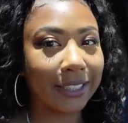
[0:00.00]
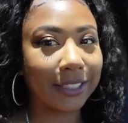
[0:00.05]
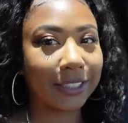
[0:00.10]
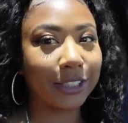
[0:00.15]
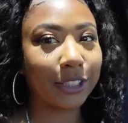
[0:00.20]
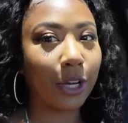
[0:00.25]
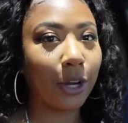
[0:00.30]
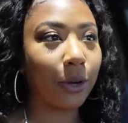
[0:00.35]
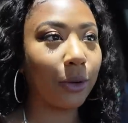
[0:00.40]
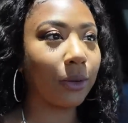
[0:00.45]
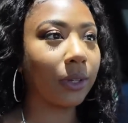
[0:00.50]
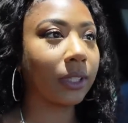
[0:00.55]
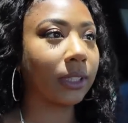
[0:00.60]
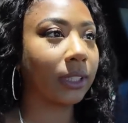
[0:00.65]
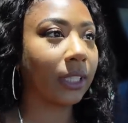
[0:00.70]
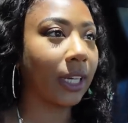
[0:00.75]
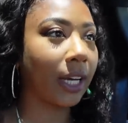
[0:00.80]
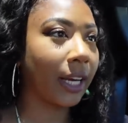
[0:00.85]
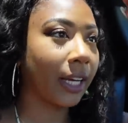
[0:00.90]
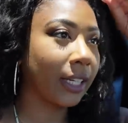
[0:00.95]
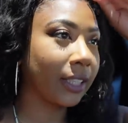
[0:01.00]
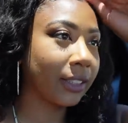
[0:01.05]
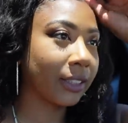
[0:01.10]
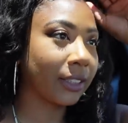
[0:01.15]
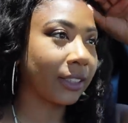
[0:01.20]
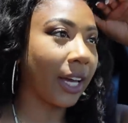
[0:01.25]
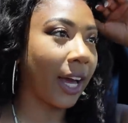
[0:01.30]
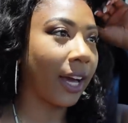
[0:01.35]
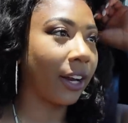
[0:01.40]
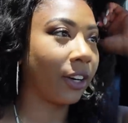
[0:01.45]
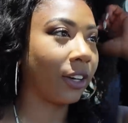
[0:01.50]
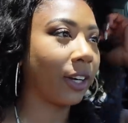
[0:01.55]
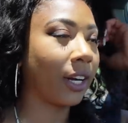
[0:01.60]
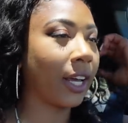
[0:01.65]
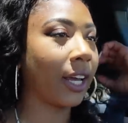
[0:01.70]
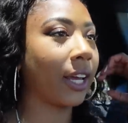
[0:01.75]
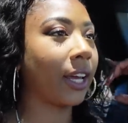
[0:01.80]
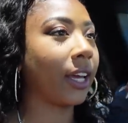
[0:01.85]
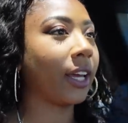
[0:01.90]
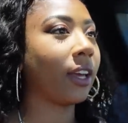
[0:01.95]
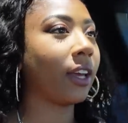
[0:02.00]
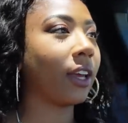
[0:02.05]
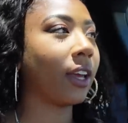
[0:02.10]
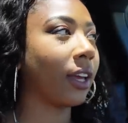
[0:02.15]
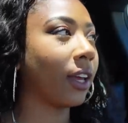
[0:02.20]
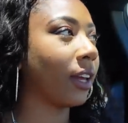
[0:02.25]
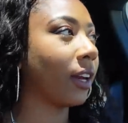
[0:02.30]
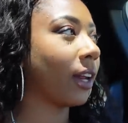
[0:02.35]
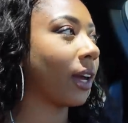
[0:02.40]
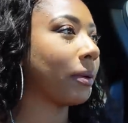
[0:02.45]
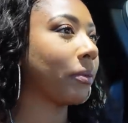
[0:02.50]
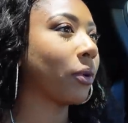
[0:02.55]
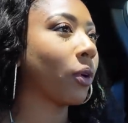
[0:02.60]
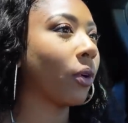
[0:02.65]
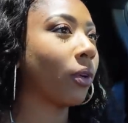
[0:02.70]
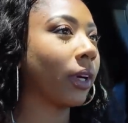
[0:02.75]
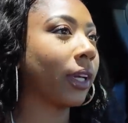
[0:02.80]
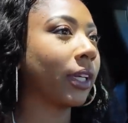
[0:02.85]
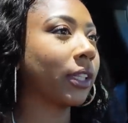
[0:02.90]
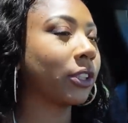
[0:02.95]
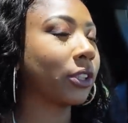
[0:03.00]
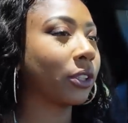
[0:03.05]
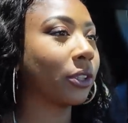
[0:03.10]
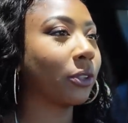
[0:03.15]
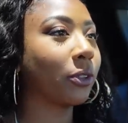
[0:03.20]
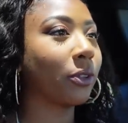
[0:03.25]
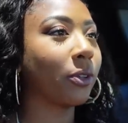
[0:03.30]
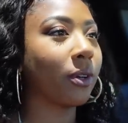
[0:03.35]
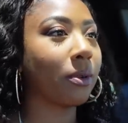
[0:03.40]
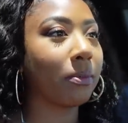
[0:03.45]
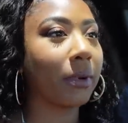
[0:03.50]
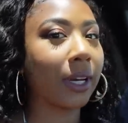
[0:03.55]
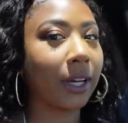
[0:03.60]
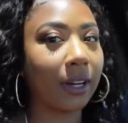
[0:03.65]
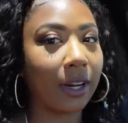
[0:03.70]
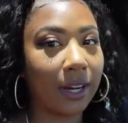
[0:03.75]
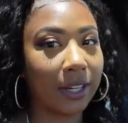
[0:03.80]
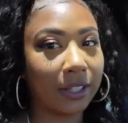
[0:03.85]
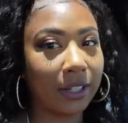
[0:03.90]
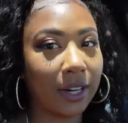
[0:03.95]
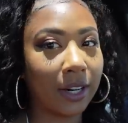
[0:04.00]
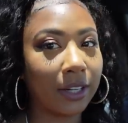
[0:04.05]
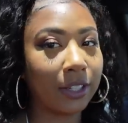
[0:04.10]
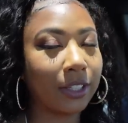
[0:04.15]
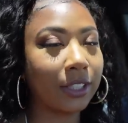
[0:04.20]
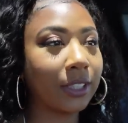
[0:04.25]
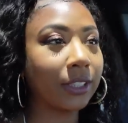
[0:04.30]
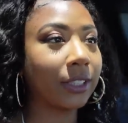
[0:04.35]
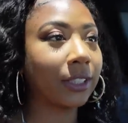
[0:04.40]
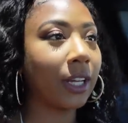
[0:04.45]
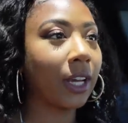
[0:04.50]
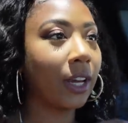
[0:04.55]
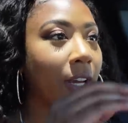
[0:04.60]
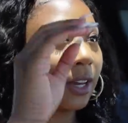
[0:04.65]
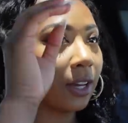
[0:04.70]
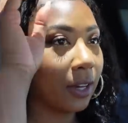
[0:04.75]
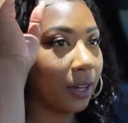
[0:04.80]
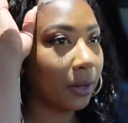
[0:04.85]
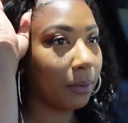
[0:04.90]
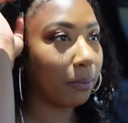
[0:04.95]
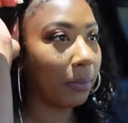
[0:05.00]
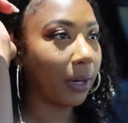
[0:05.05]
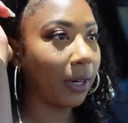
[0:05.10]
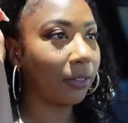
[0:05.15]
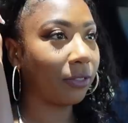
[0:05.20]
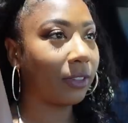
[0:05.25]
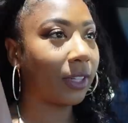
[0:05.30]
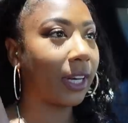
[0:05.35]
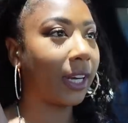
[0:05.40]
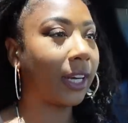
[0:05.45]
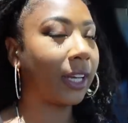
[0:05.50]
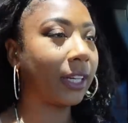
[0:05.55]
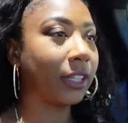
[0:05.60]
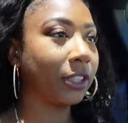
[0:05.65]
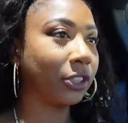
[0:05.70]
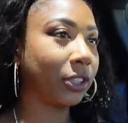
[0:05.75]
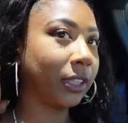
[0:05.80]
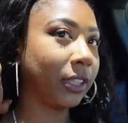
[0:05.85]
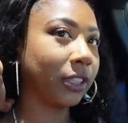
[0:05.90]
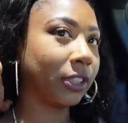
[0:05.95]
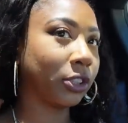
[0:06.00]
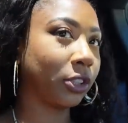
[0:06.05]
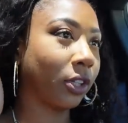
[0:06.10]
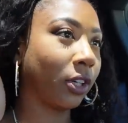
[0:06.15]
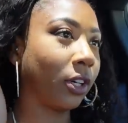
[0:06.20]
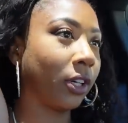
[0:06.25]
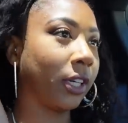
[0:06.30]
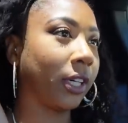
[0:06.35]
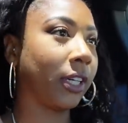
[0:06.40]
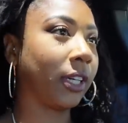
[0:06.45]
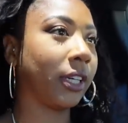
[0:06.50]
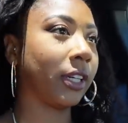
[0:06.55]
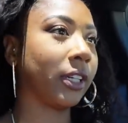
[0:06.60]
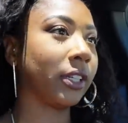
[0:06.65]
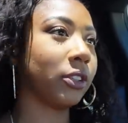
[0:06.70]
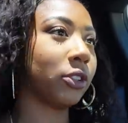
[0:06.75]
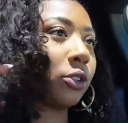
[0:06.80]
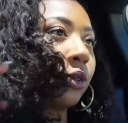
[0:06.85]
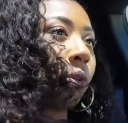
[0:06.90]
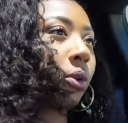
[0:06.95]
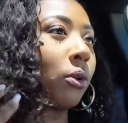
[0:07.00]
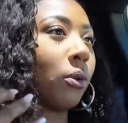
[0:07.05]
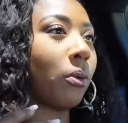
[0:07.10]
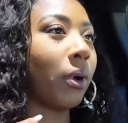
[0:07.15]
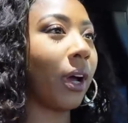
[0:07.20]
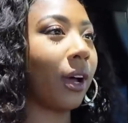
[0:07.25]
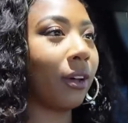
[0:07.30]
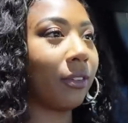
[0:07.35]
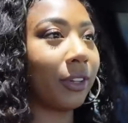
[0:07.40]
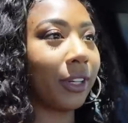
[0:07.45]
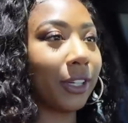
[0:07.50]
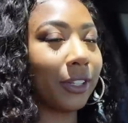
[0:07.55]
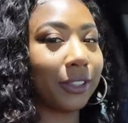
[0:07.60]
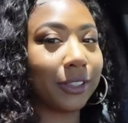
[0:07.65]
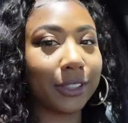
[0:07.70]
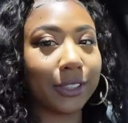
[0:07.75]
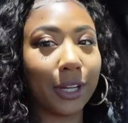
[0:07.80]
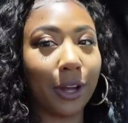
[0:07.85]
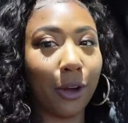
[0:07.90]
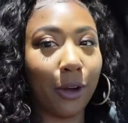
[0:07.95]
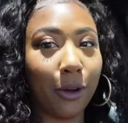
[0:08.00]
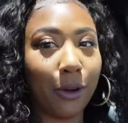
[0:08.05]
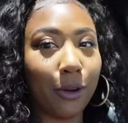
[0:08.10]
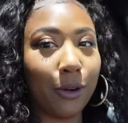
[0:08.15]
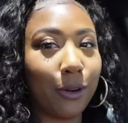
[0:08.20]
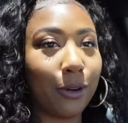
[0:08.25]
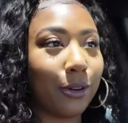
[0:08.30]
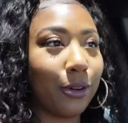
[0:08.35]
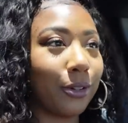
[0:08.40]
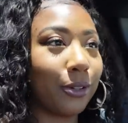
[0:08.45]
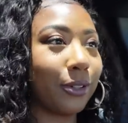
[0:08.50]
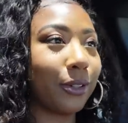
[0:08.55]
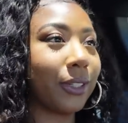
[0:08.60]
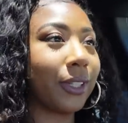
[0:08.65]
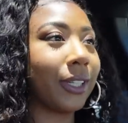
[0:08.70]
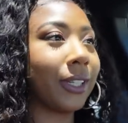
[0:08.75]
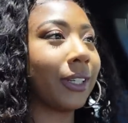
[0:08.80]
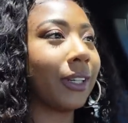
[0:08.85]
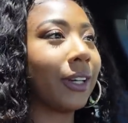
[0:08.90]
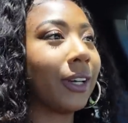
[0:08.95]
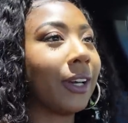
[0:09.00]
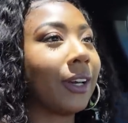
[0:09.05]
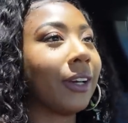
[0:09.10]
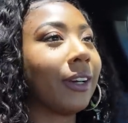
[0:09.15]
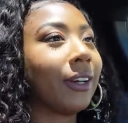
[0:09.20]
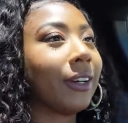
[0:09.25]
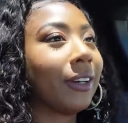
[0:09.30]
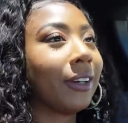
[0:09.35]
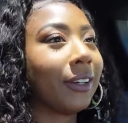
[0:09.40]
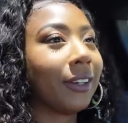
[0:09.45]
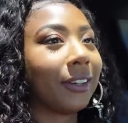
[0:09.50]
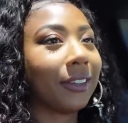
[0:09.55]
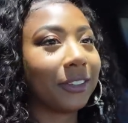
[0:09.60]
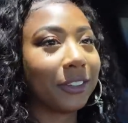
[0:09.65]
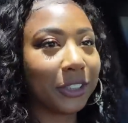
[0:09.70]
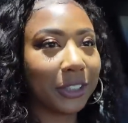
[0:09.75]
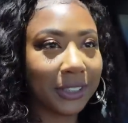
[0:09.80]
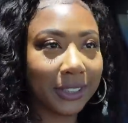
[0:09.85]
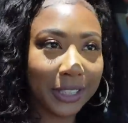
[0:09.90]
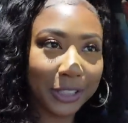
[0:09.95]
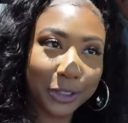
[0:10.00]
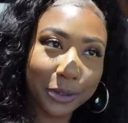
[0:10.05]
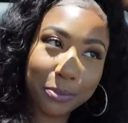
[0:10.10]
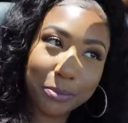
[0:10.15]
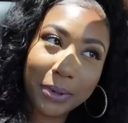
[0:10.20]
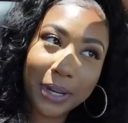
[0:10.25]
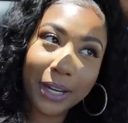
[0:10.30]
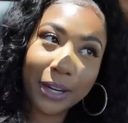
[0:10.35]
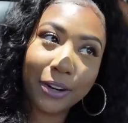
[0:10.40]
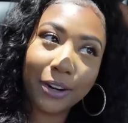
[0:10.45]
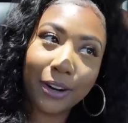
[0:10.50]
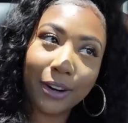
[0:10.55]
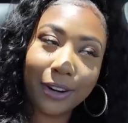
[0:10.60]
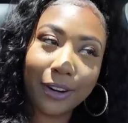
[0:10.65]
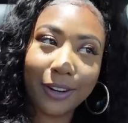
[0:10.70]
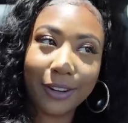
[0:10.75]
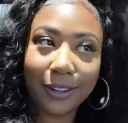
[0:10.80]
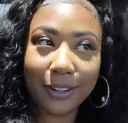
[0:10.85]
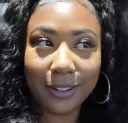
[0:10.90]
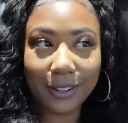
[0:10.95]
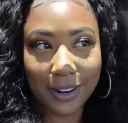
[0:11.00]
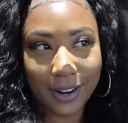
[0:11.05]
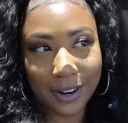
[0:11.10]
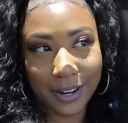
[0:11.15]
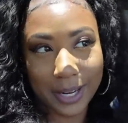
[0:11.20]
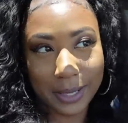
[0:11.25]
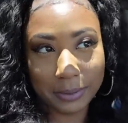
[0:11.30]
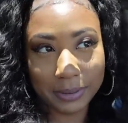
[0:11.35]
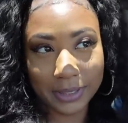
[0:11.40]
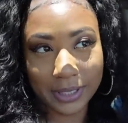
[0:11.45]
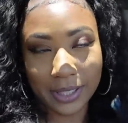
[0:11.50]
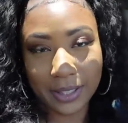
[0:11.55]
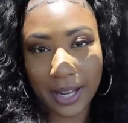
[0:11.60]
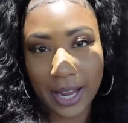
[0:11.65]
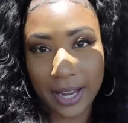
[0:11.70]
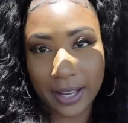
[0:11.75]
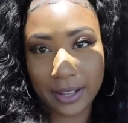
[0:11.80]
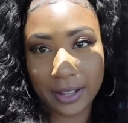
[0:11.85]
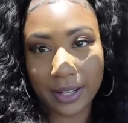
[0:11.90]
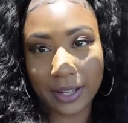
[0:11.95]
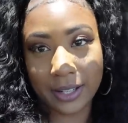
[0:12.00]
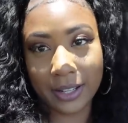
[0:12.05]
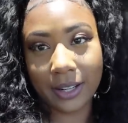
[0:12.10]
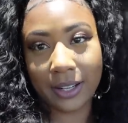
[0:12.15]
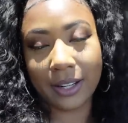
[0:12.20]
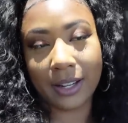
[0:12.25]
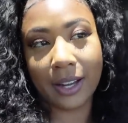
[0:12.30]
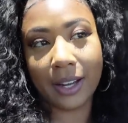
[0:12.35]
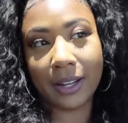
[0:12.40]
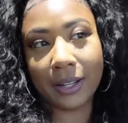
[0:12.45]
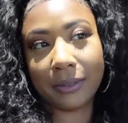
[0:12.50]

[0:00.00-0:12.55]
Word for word: So today is Saturday, and I'm going to my goddaughter's birthday. She is turning 12 years old. She's such a big girl. Her name's Delilah.